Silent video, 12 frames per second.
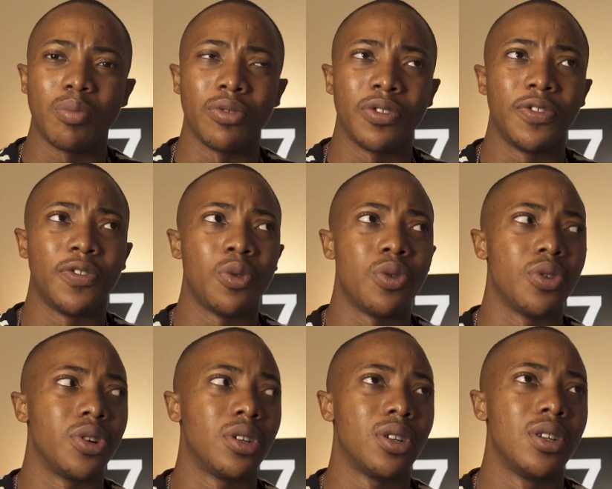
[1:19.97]

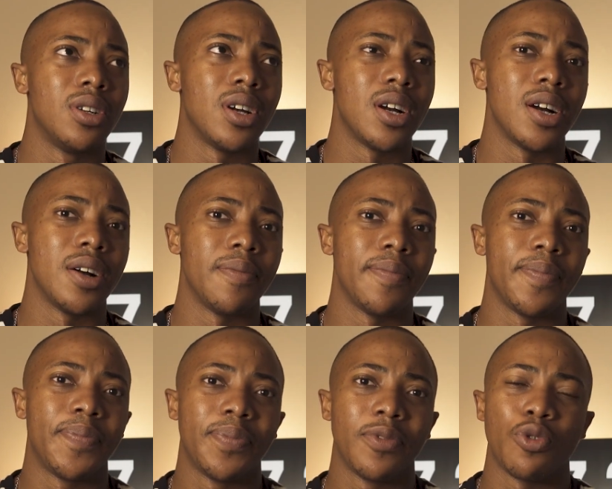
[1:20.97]
before
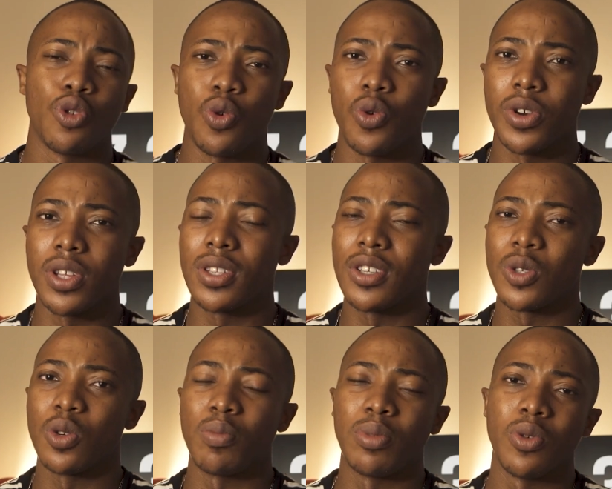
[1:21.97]
recording this
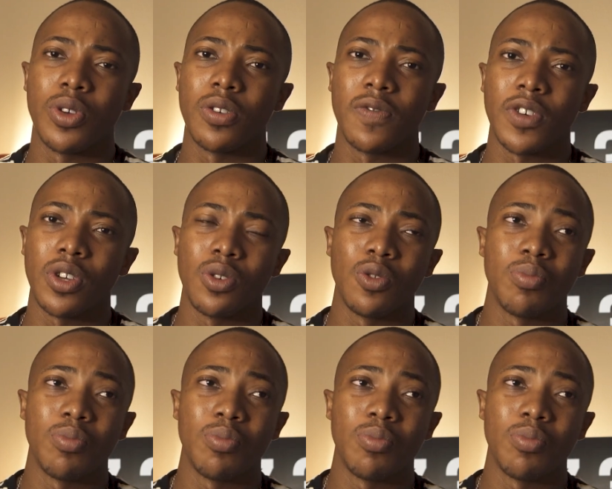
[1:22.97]
or uploading a video